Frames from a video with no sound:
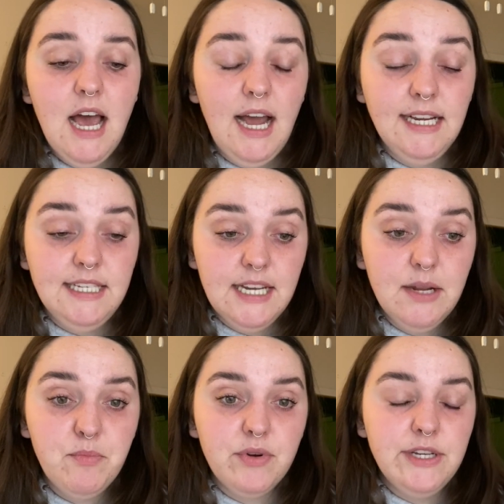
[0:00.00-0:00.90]
I did
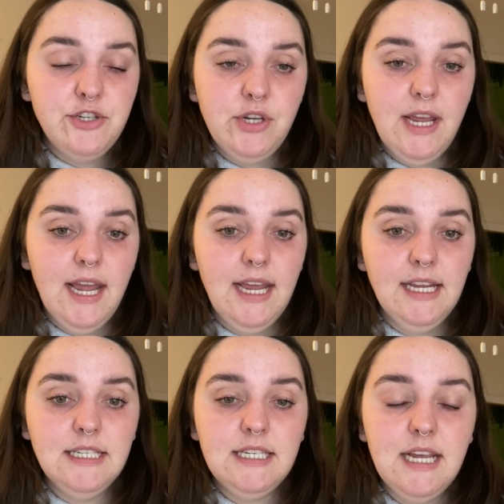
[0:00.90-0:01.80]

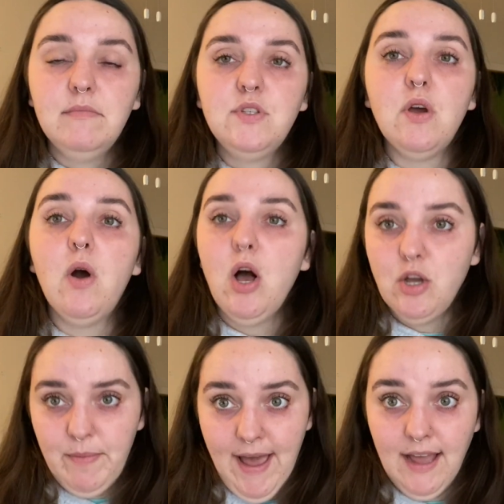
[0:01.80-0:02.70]
appreciate so I'll
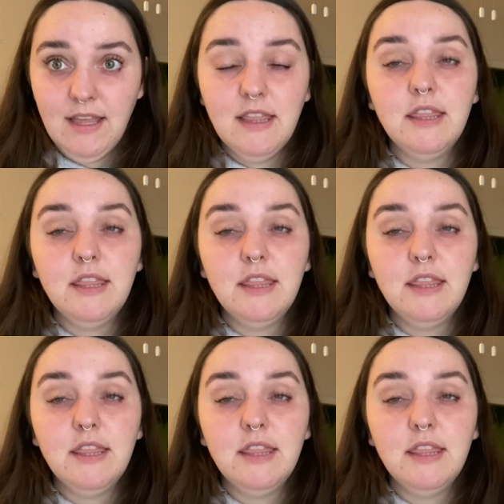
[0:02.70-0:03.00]
go back.